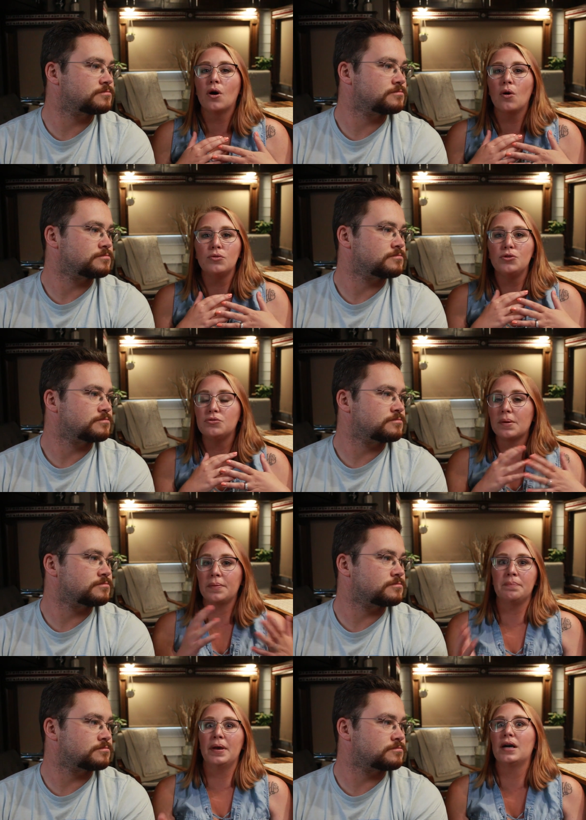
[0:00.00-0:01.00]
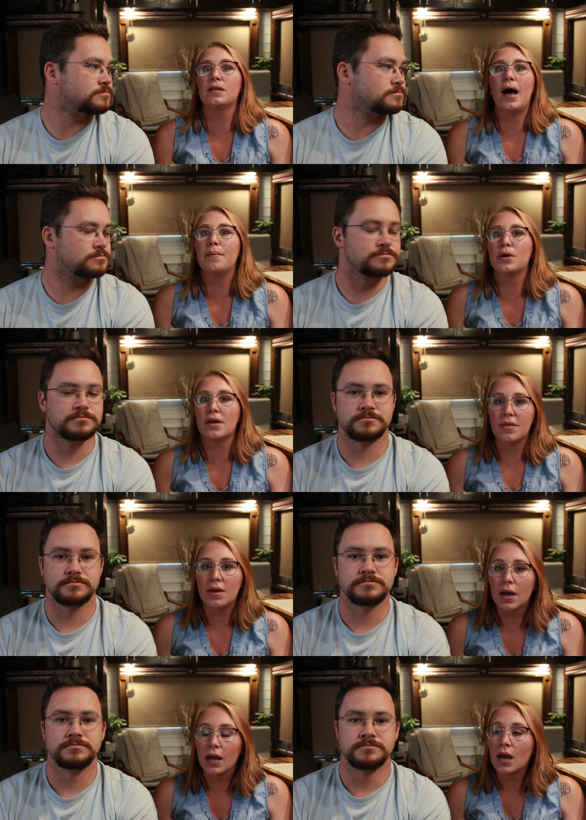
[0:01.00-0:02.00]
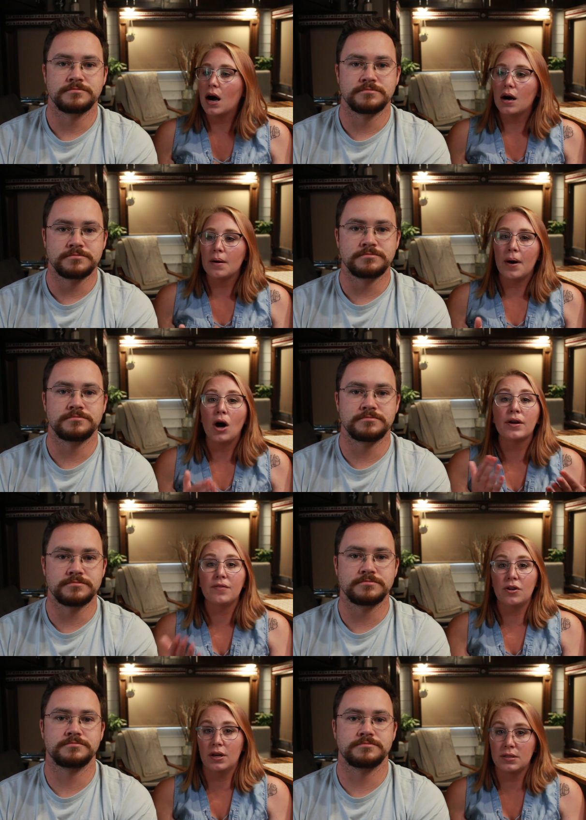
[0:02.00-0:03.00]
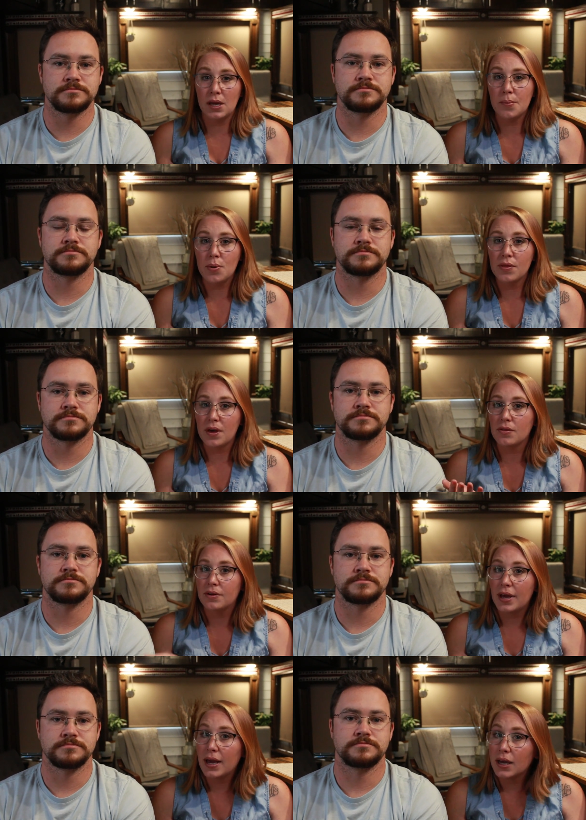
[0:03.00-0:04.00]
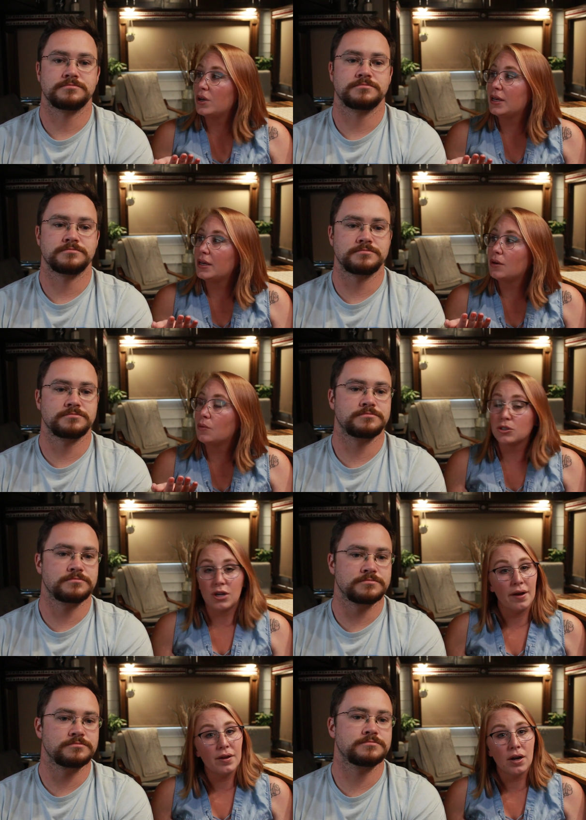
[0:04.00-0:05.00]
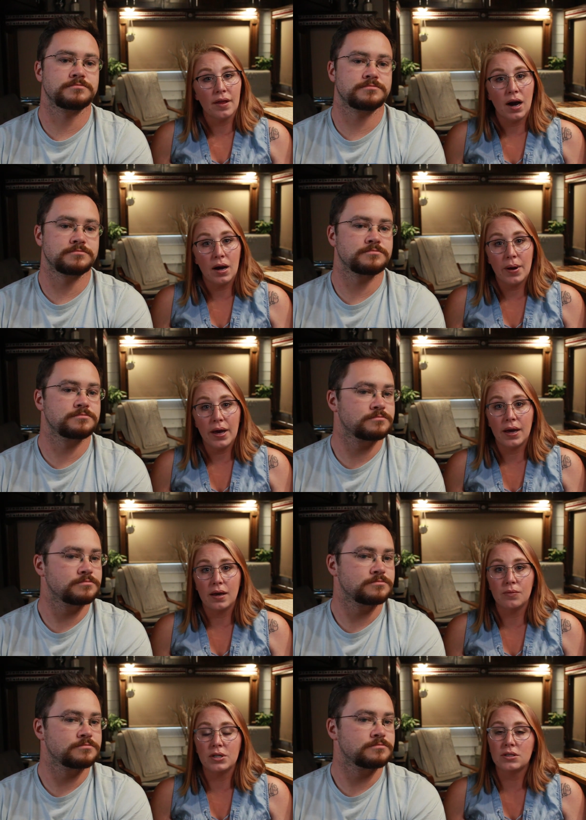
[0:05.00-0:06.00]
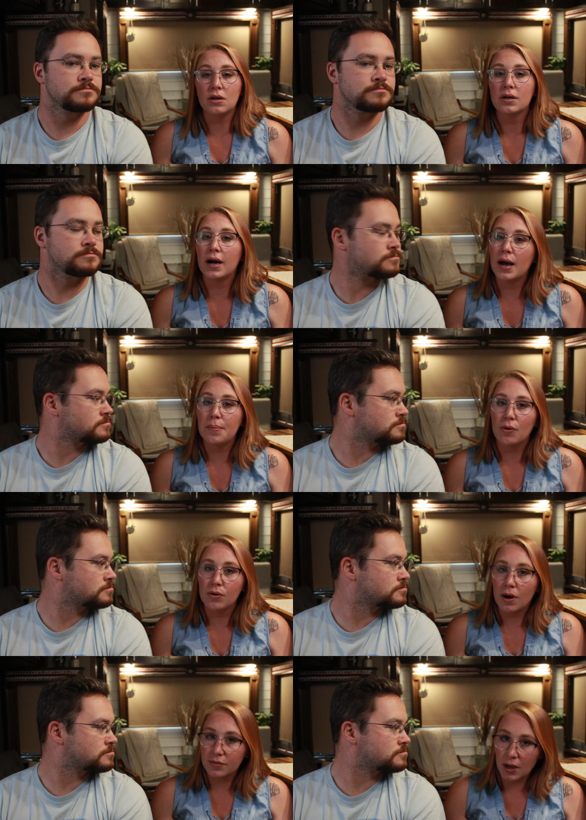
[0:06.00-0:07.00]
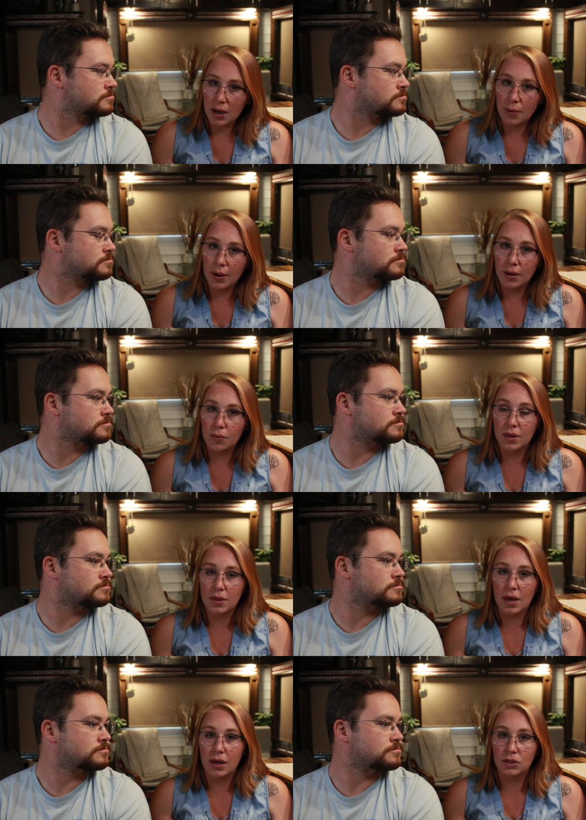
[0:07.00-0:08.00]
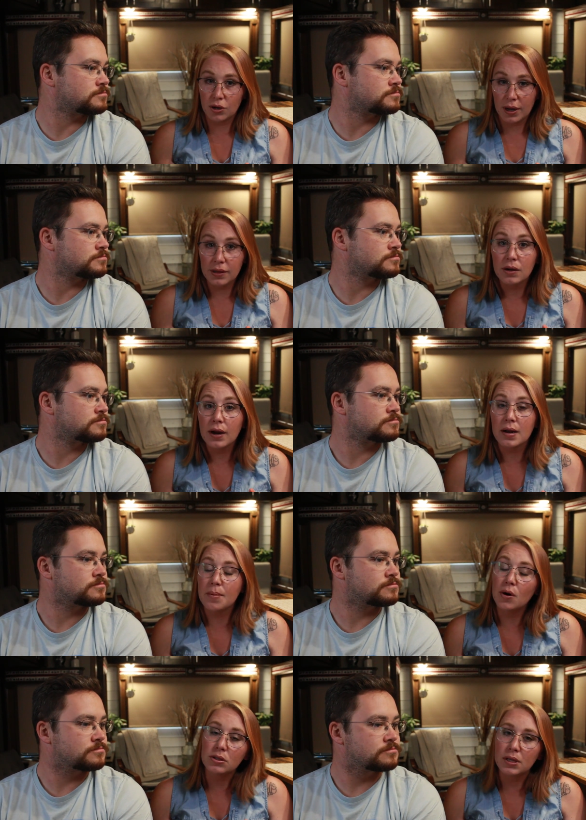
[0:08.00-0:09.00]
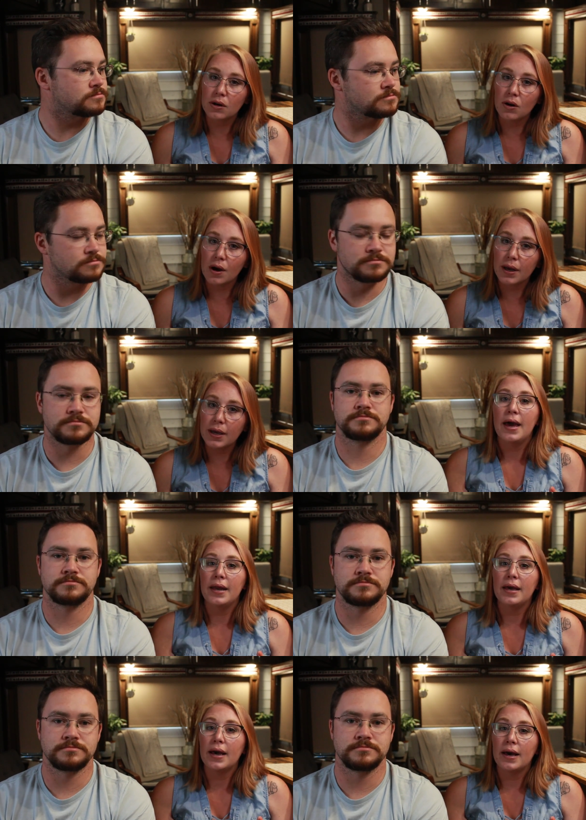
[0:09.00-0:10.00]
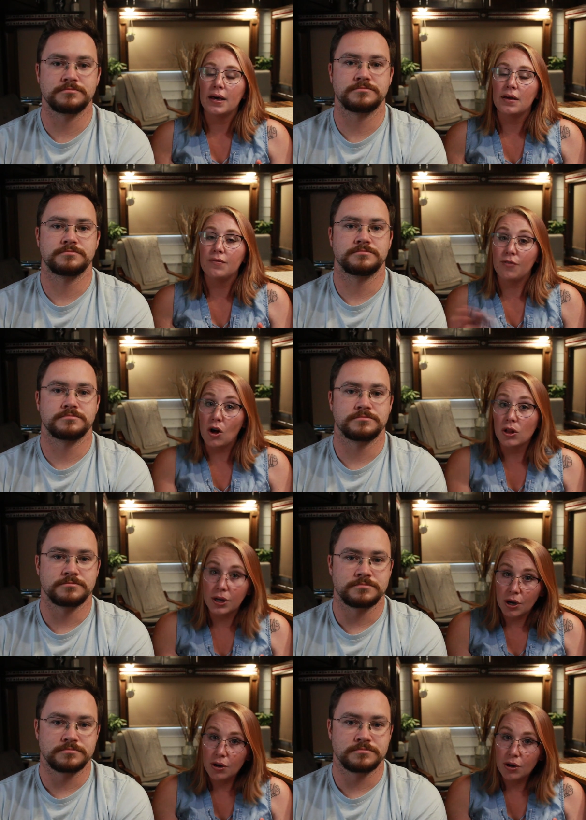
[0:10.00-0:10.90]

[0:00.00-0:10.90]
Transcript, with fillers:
Speaker 1: go do some big elaborate thing. Um, I'll give you an example. The other day, we were driving on the highway and we saw a guy pulled off the highway with a trailer and a motorcycle on it and it had fallen